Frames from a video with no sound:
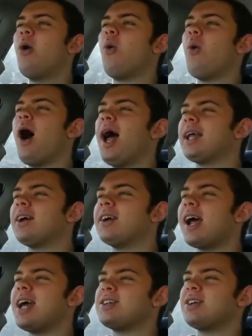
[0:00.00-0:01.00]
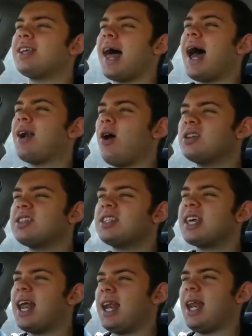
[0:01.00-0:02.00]
Why couldn't I do that on
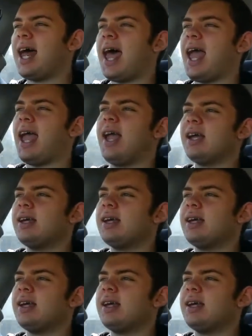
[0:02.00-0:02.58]
Saturday?